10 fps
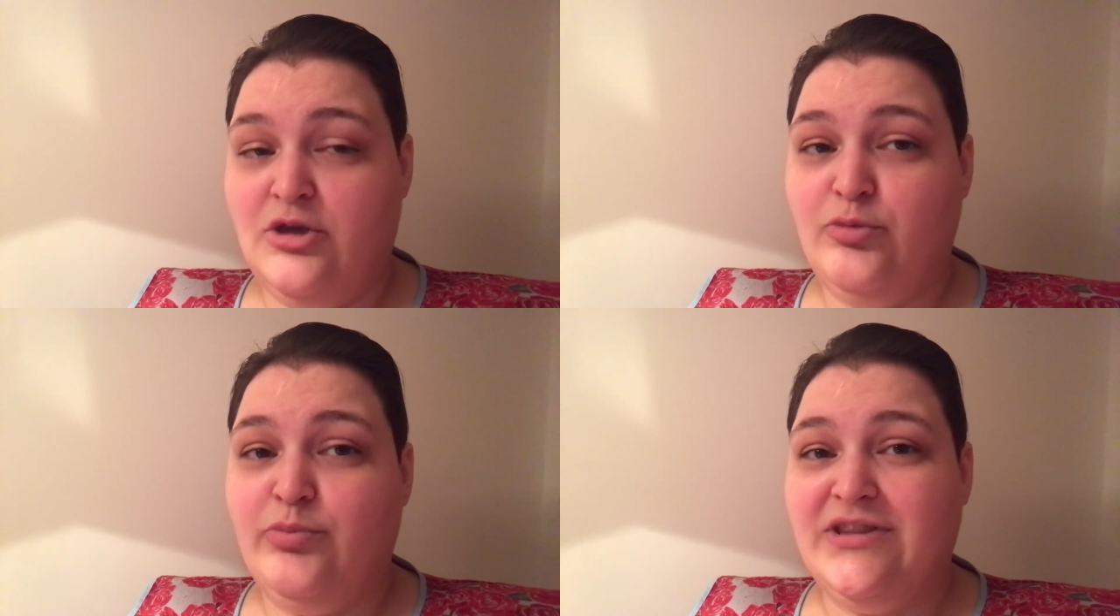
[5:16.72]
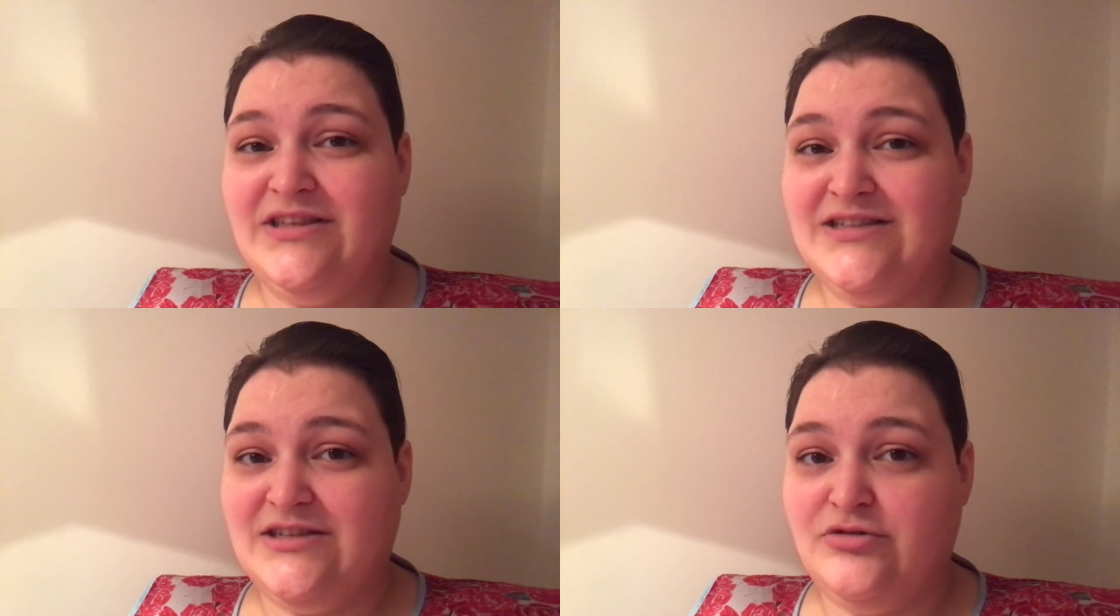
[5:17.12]
But
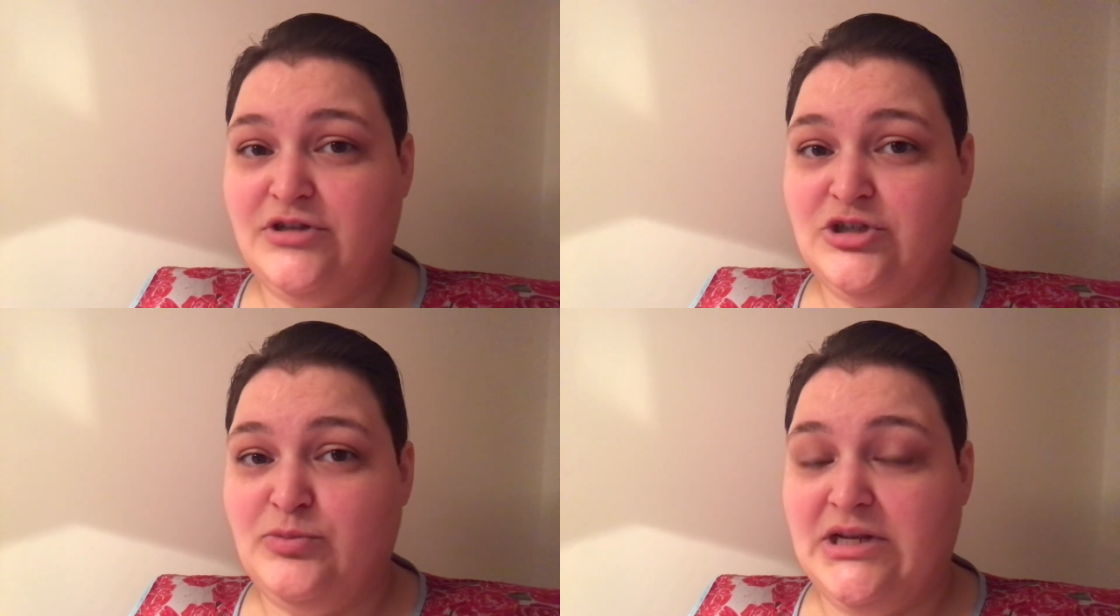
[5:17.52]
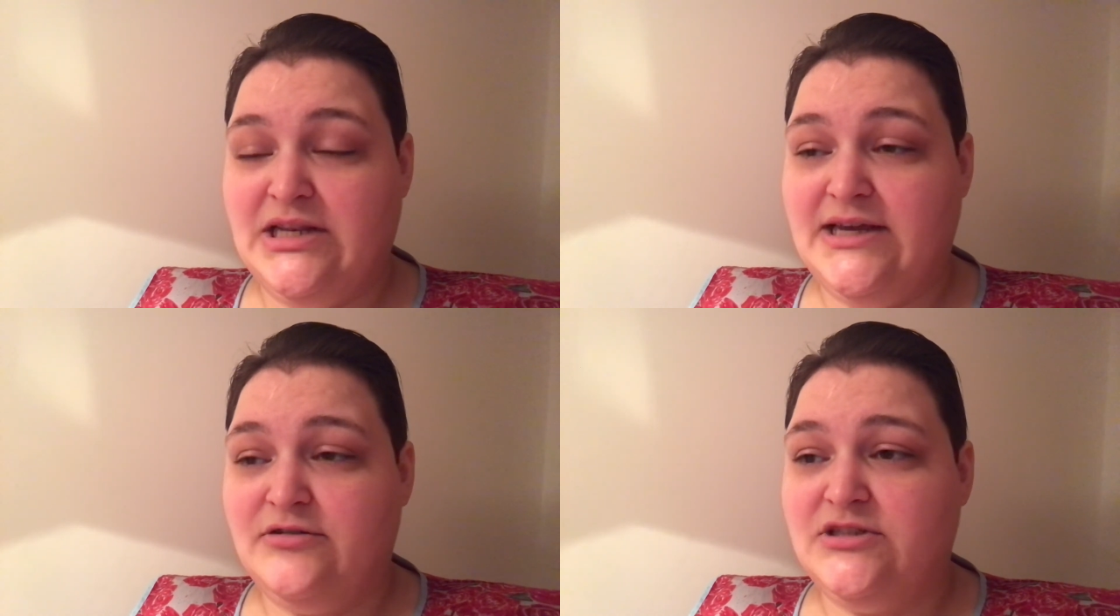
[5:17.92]
this has only just been
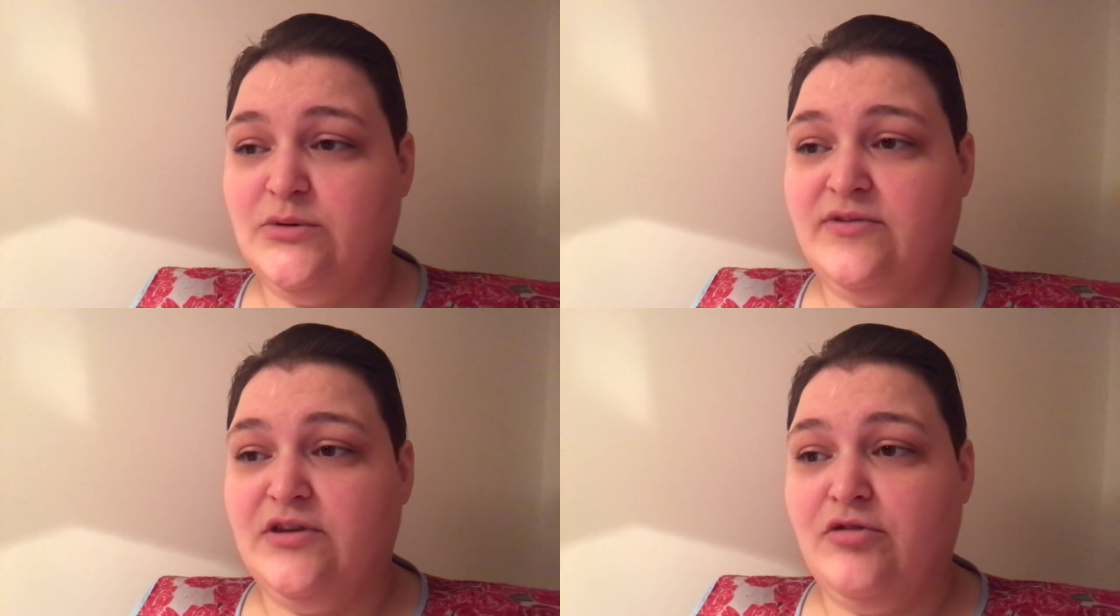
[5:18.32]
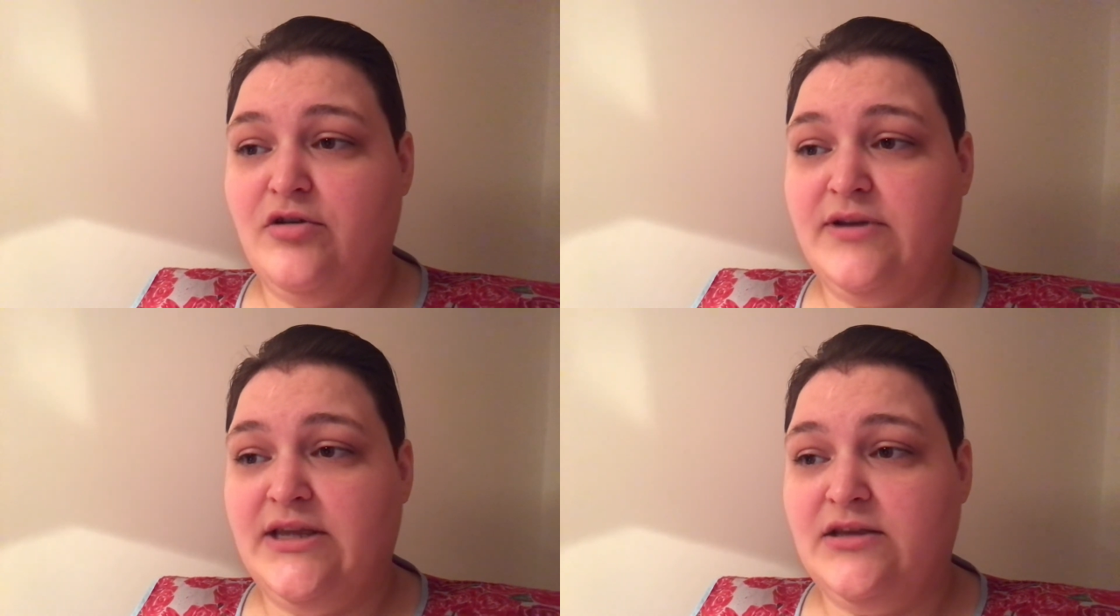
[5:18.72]
allowed, so if there are
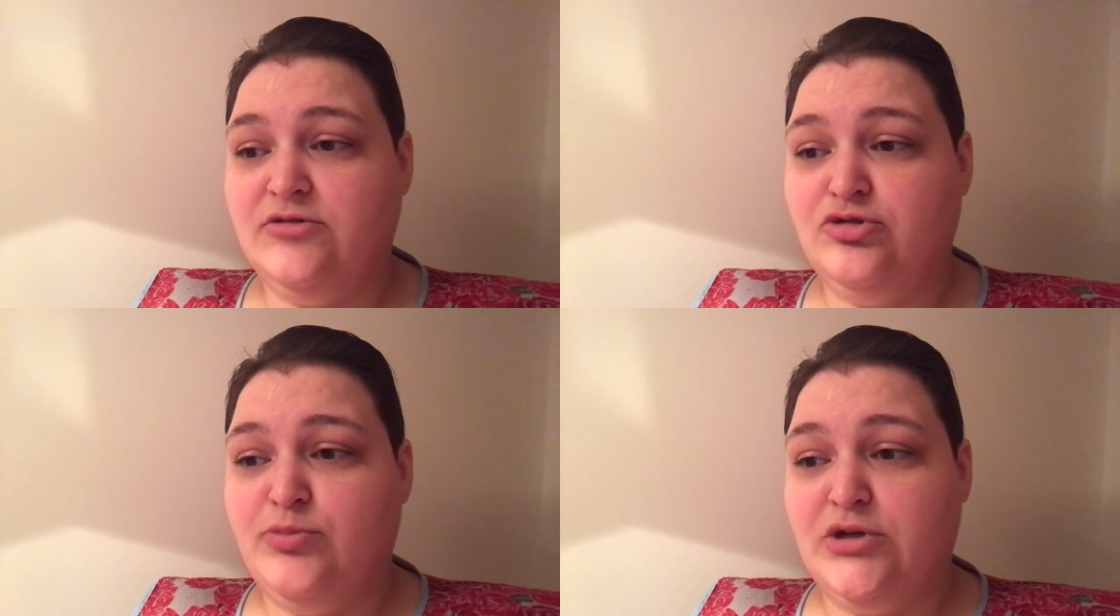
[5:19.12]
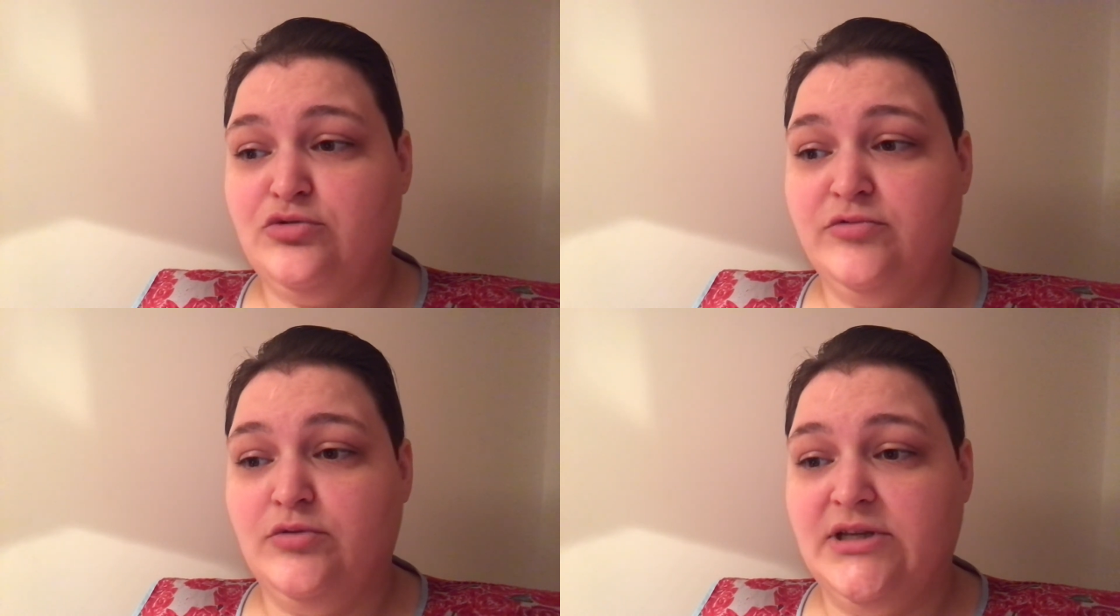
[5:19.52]
any special
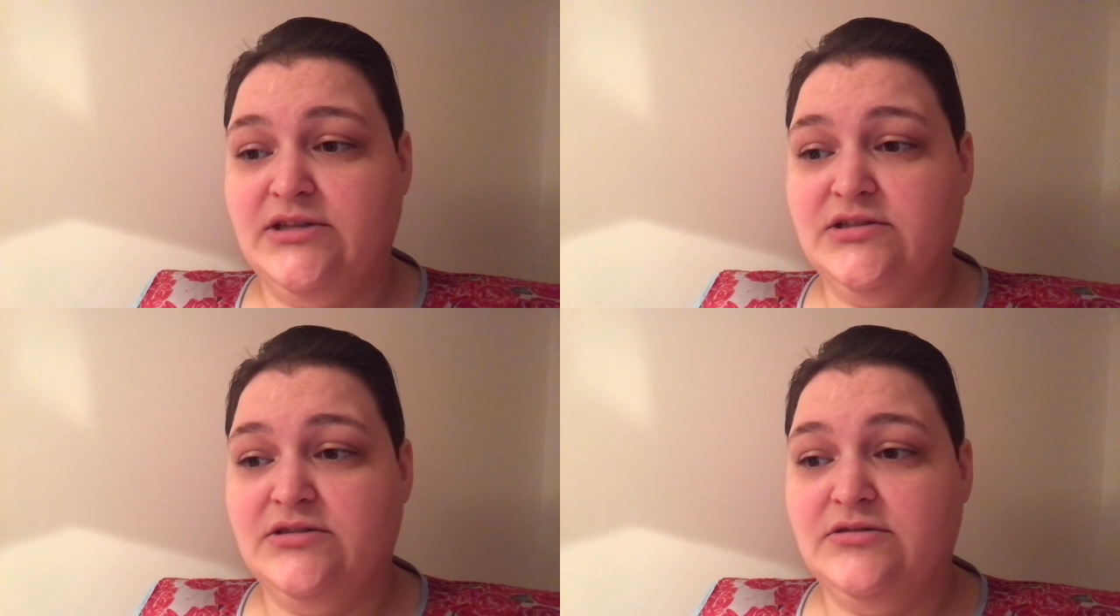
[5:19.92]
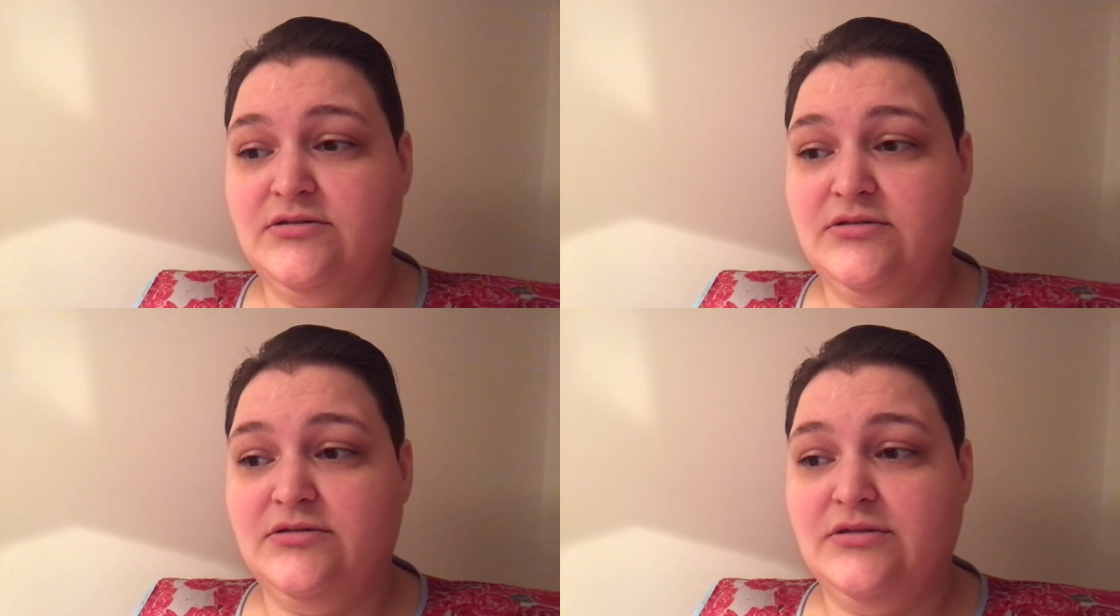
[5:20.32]
rulings,
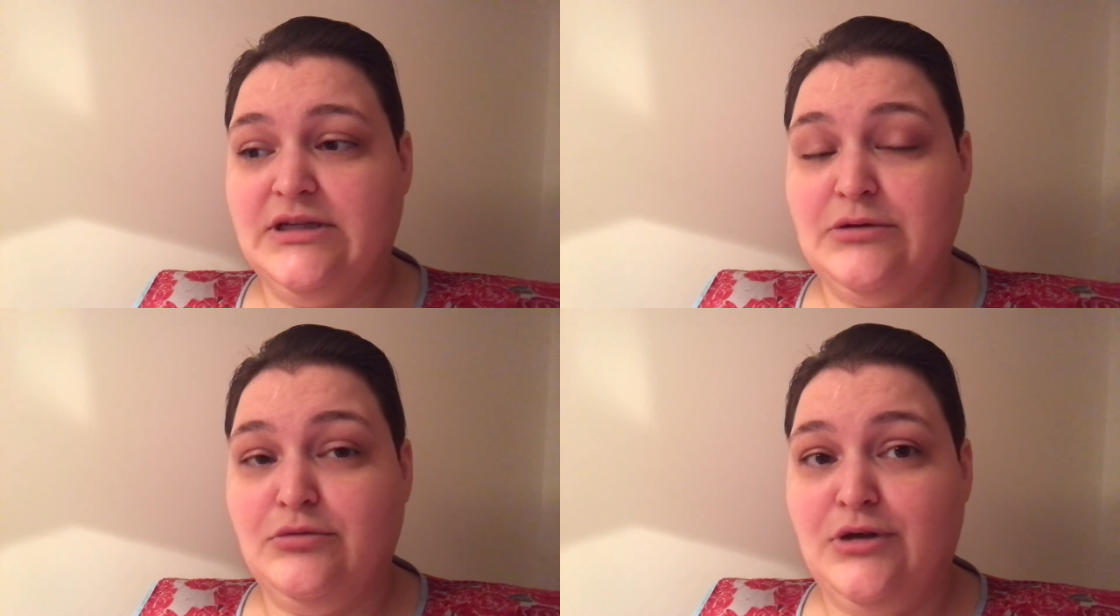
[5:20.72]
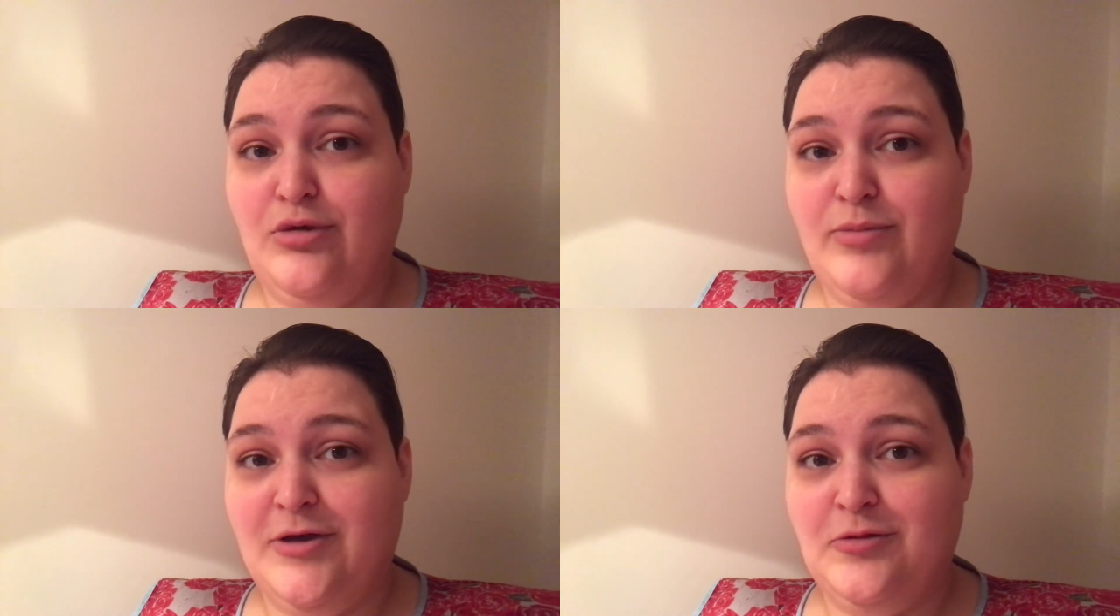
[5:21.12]
I don't know
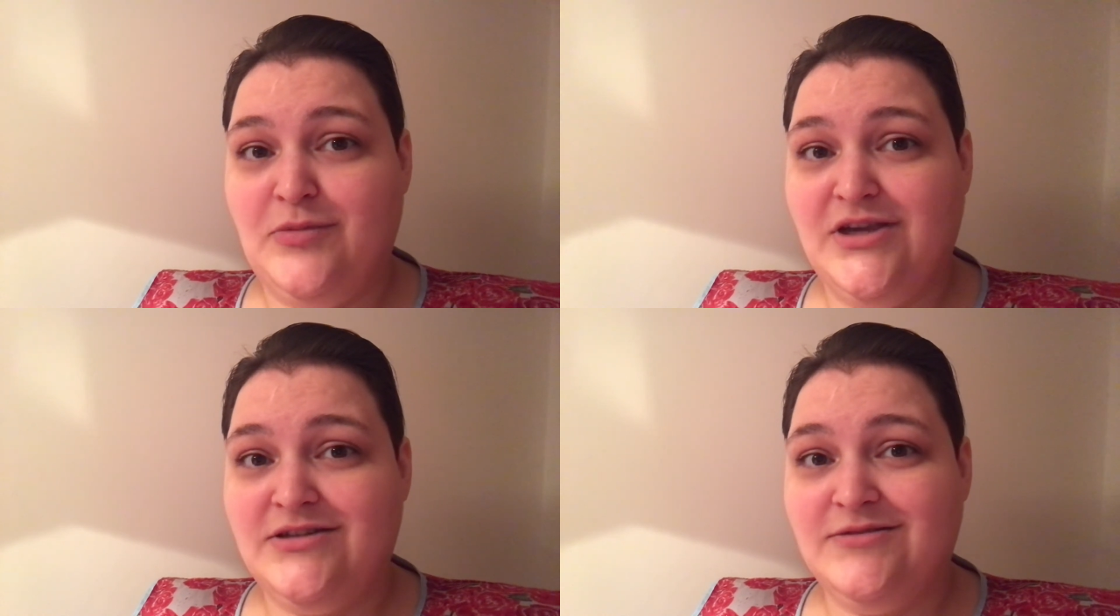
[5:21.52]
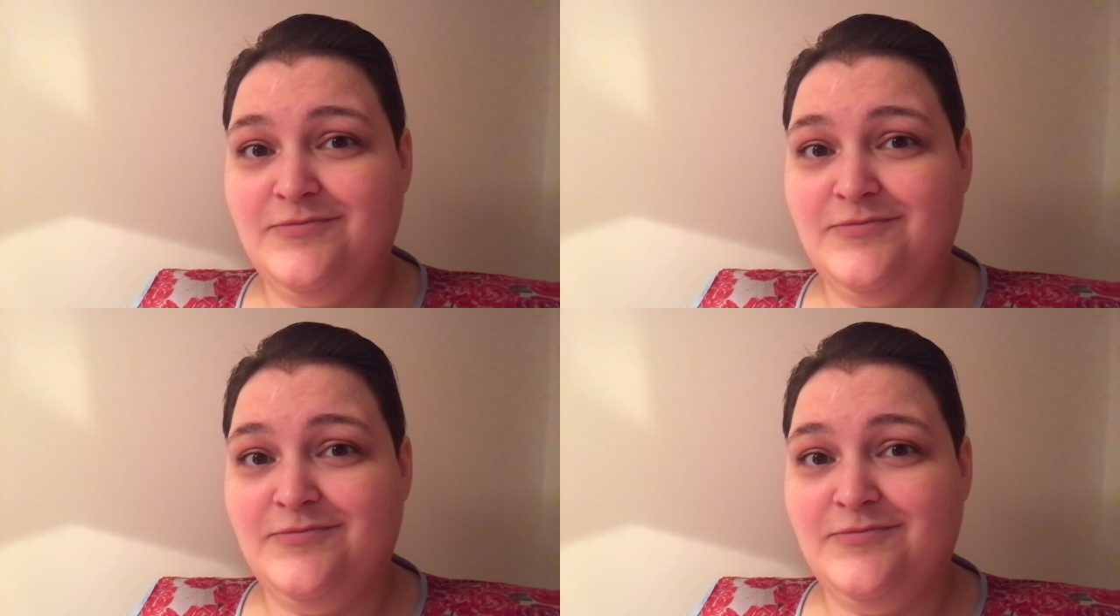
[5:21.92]
about them yet.